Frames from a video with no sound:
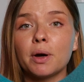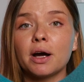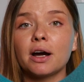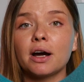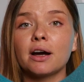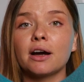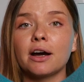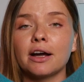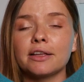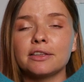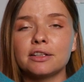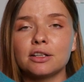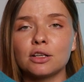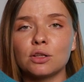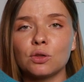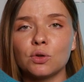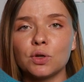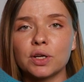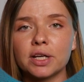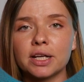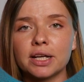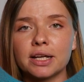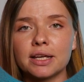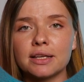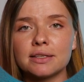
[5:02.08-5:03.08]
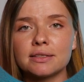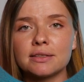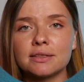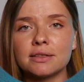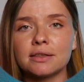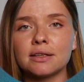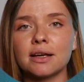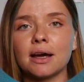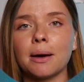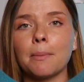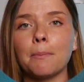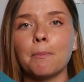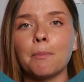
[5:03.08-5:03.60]
hydrochloric
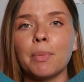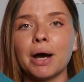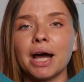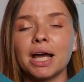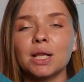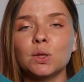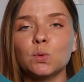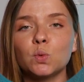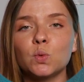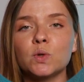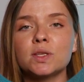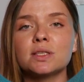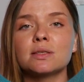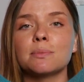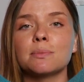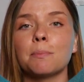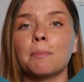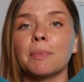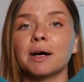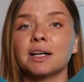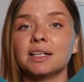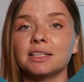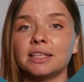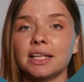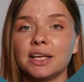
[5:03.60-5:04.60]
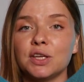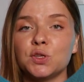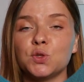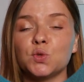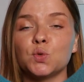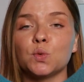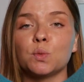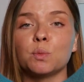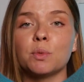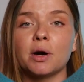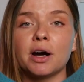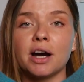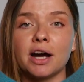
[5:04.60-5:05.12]
acid combine with
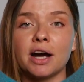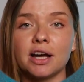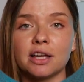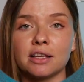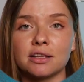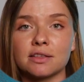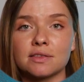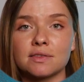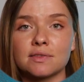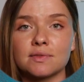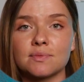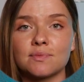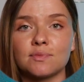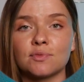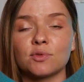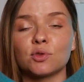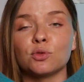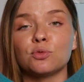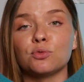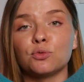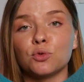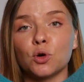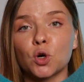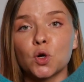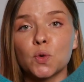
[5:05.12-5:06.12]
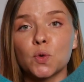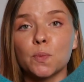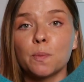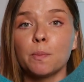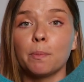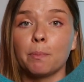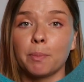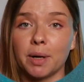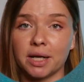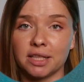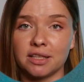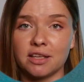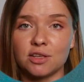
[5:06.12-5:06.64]
magnesium ions to form
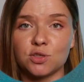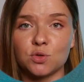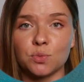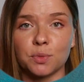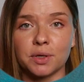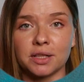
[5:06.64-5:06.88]
magnesium